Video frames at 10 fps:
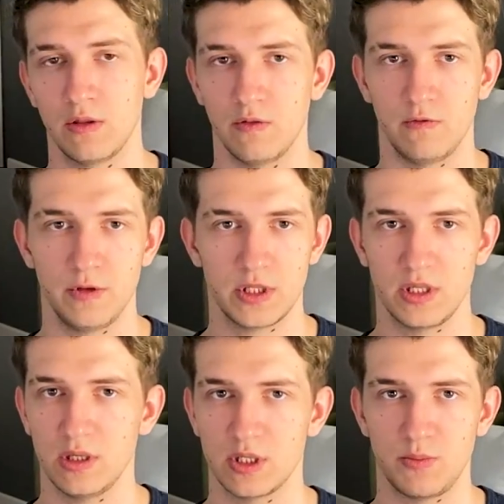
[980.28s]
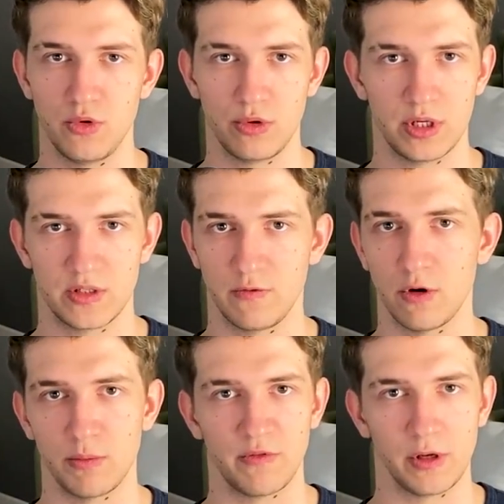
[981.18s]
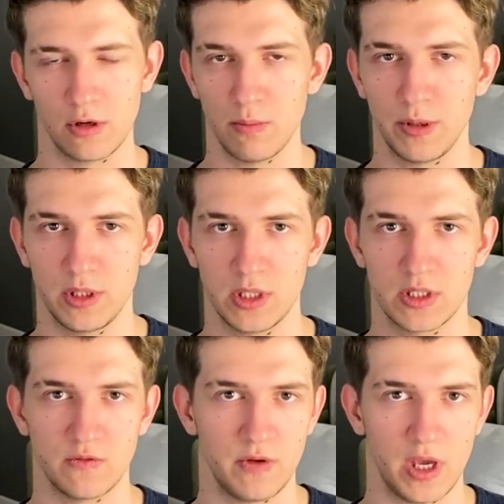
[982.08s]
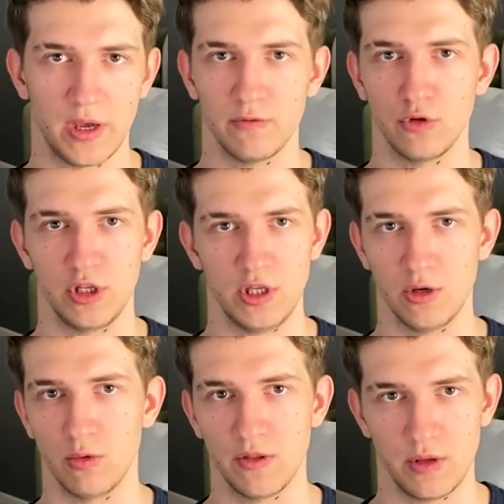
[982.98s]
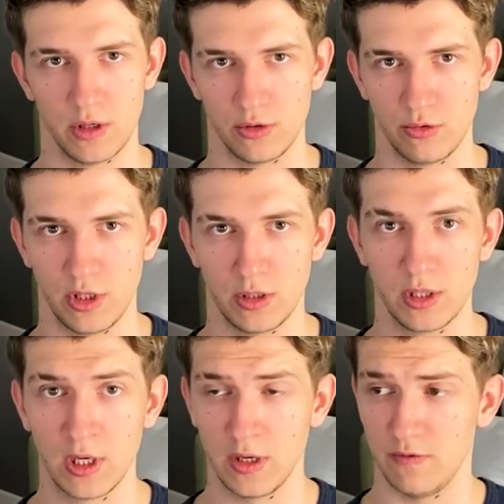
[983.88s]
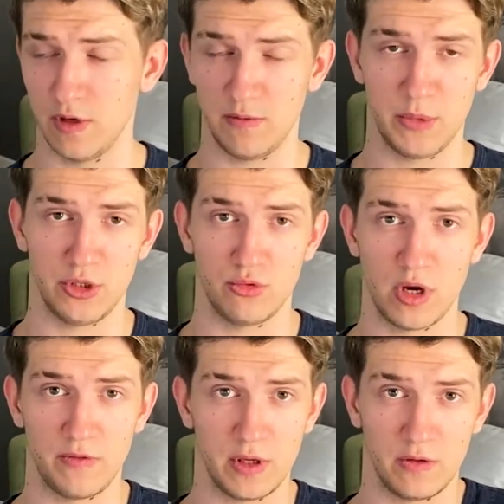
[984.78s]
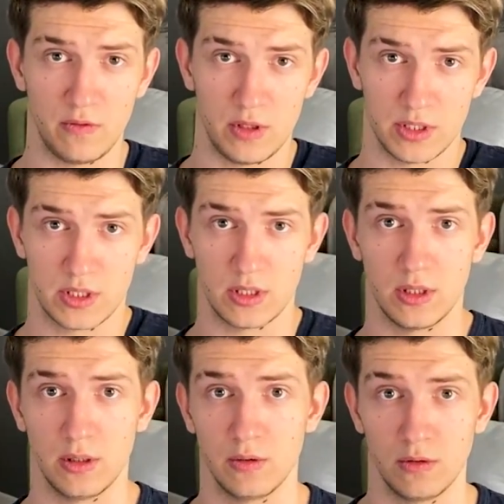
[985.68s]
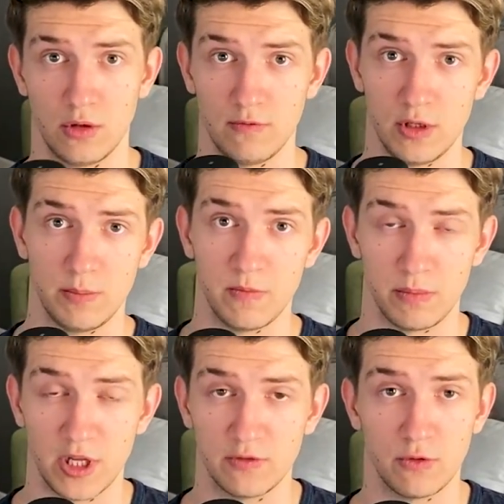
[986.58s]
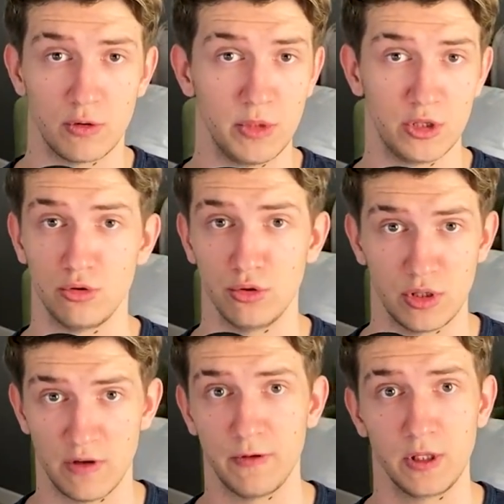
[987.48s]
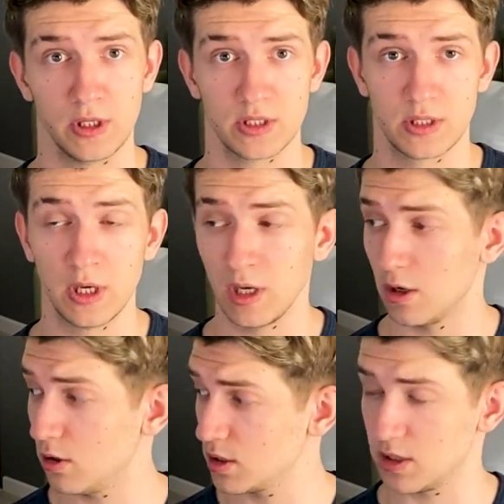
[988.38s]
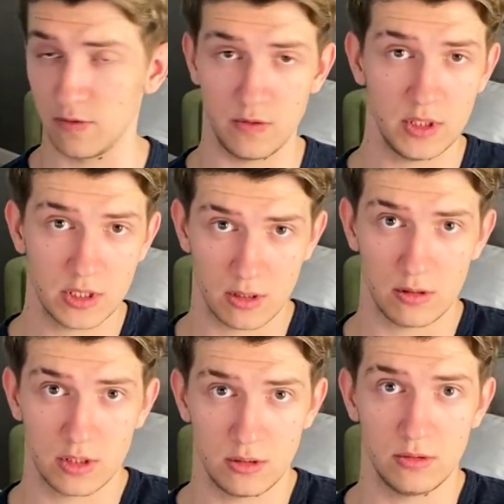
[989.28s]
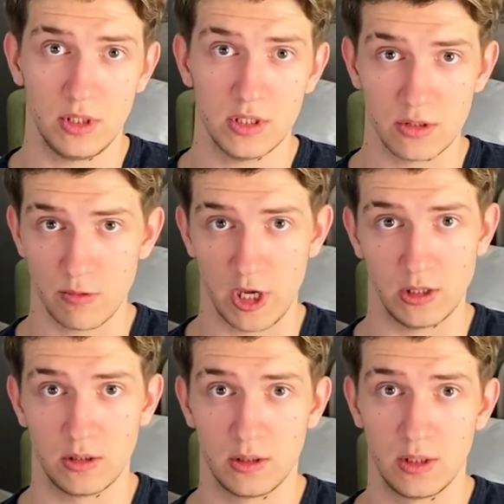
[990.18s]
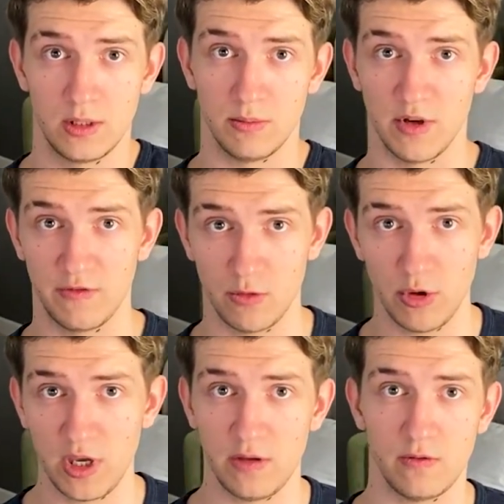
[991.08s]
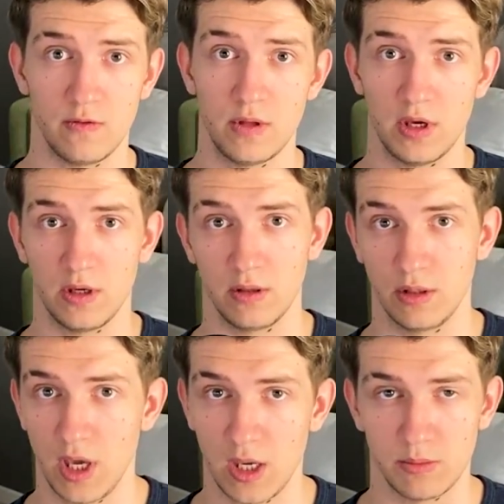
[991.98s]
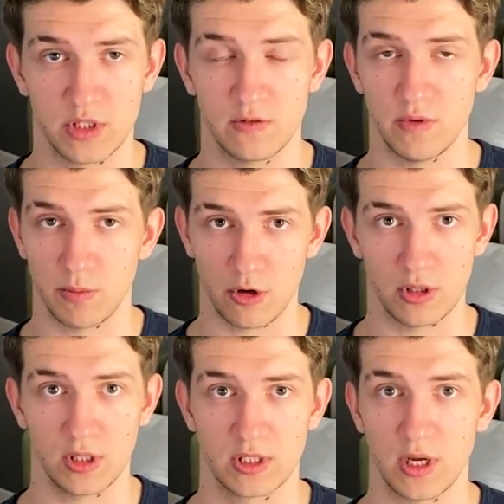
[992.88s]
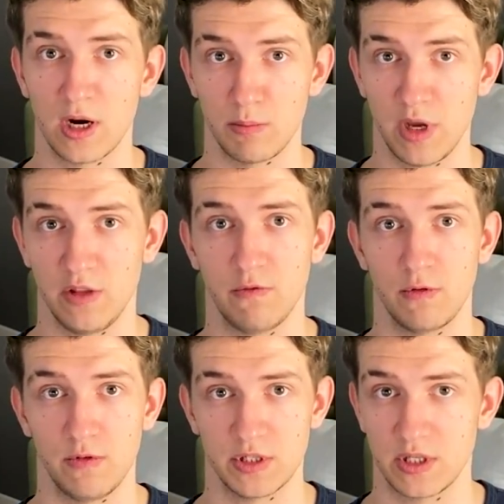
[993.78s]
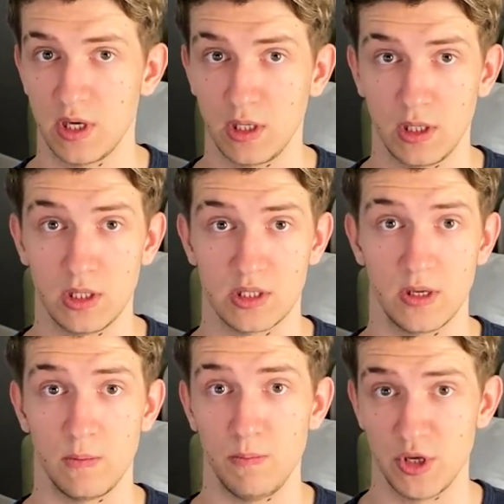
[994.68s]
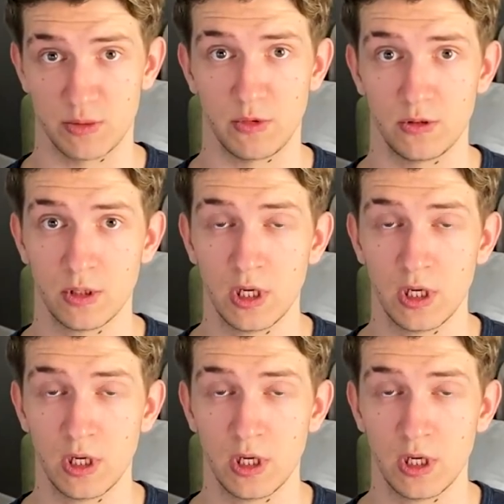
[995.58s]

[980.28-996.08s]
This is purest form of incompetence. They have no idea what they are doing. They've been driving this lovely platform into nothingness. Honestly, this console is great. But the way the games, the products are made for this thing is abysmal.